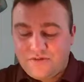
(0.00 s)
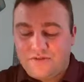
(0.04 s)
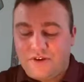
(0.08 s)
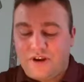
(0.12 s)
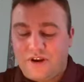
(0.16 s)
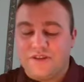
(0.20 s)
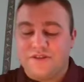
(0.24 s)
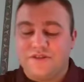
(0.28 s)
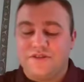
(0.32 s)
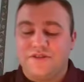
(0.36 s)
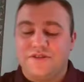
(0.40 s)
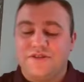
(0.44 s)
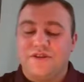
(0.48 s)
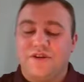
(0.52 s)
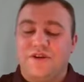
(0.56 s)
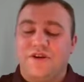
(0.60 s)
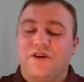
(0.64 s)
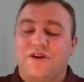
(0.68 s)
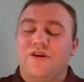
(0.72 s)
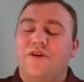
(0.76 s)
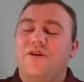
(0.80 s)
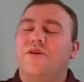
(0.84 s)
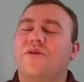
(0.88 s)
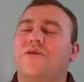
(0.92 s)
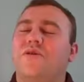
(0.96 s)
Friends,
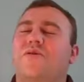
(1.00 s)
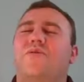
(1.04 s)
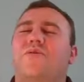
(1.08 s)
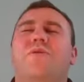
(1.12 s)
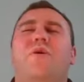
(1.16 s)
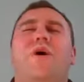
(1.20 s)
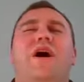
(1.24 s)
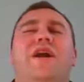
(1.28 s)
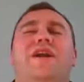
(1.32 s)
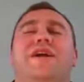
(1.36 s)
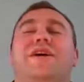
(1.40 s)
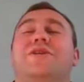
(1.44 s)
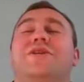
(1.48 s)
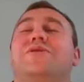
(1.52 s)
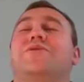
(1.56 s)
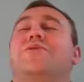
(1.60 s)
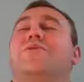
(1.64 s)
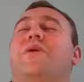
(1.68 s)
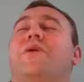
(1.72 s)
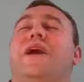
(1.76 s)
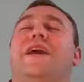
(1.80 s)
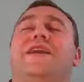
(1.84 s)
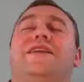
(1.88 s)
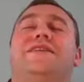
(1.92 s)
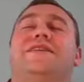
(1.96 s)
what a
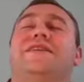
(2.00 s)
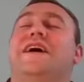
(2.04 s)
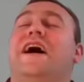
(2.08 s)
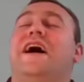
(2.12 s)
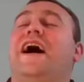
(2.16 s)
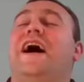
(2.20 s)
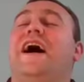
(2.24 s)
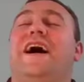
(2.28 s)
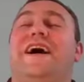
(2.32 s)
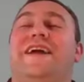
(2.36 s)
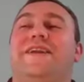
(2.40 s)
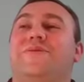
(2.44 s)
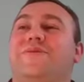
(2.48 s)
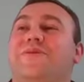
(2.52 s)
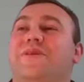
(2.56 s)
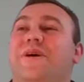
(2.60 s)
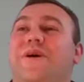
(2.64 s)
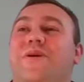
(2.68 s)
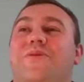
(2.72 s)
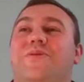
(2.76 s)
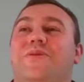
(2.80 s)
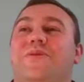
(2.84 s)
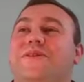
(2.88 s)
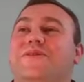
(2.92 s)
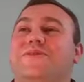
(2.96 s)
great God
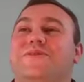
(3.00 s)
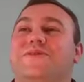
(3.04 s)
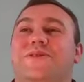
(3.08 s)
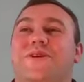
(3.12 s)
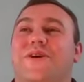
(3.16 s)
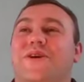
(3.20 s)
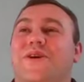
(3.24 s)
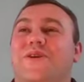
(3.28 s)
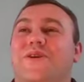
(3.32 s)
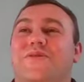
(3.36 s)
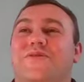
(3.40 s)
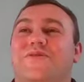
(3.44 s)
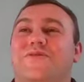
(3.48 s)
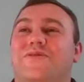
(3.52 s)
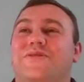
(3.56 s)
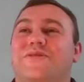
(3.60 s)
that we serve.